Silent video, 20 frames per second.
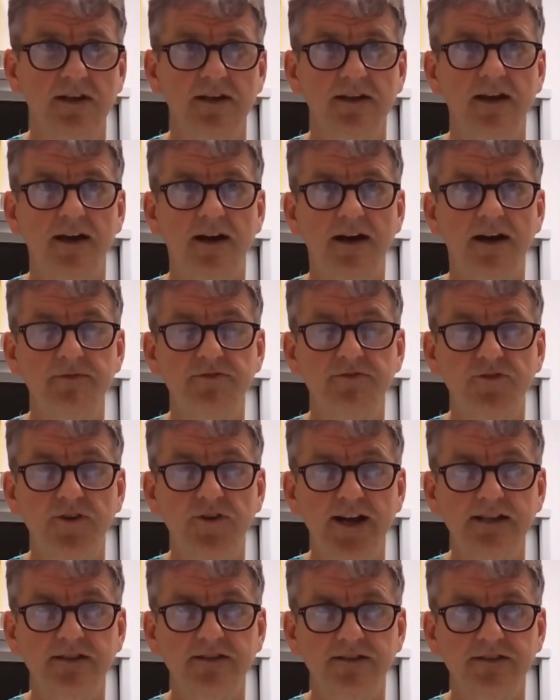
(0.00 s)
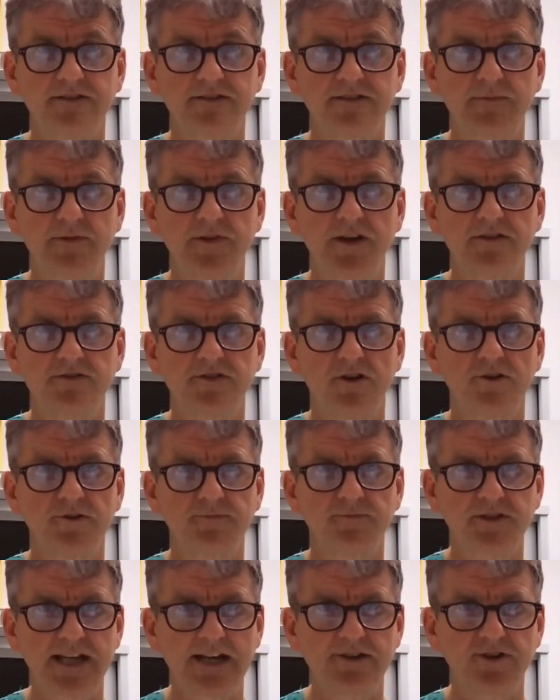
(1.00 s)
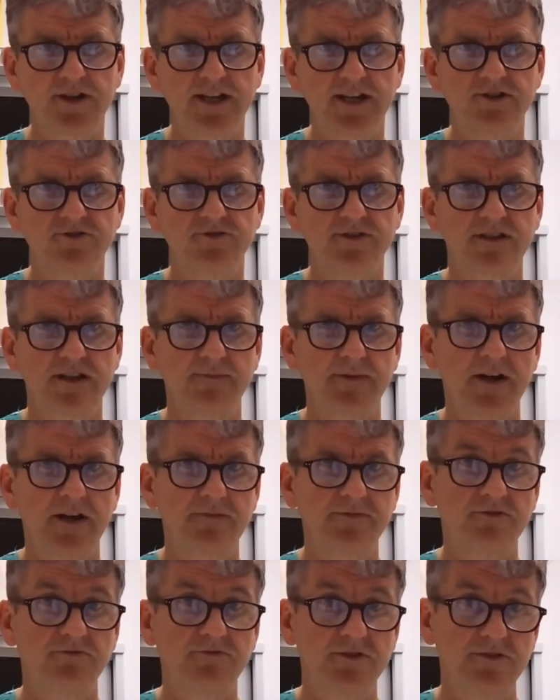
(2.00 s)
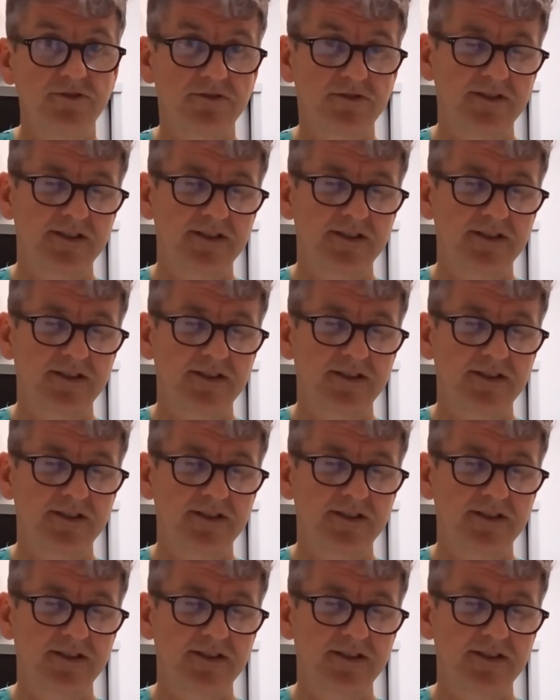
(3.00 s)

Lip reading: I'm afraid that some of those old obstetric injuries come home to roost.